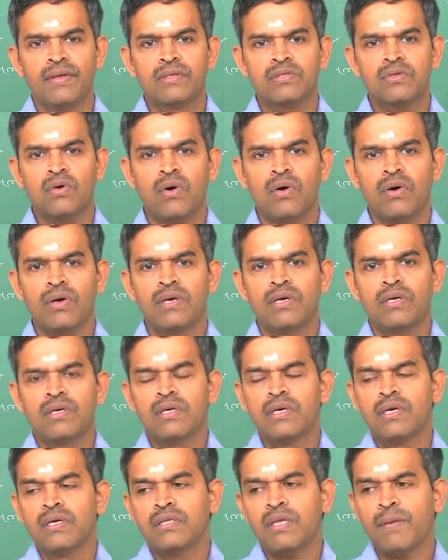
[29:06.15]
So,
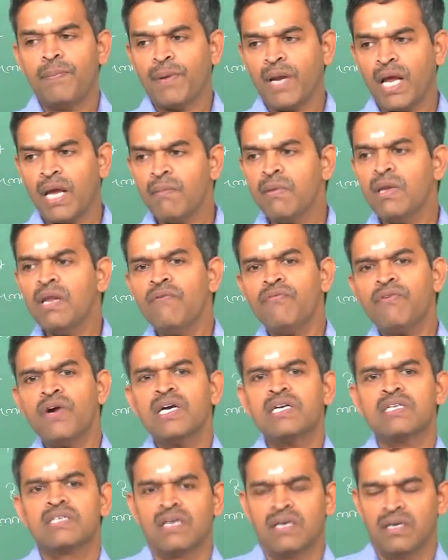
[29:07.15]
the primary
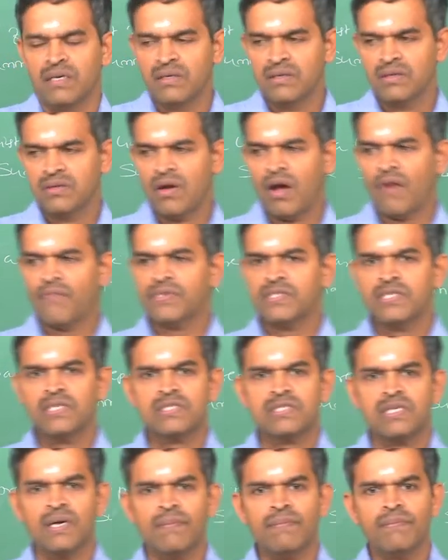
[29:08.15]
function of a
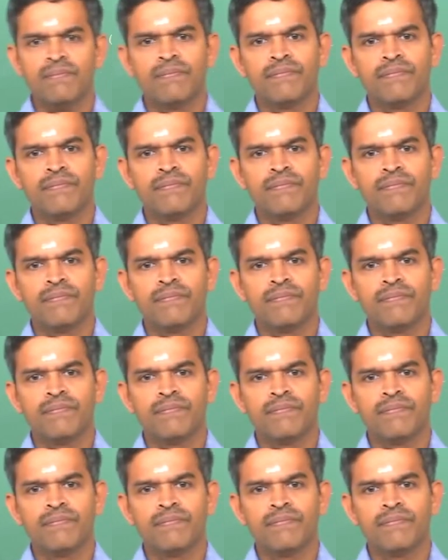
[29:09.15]
system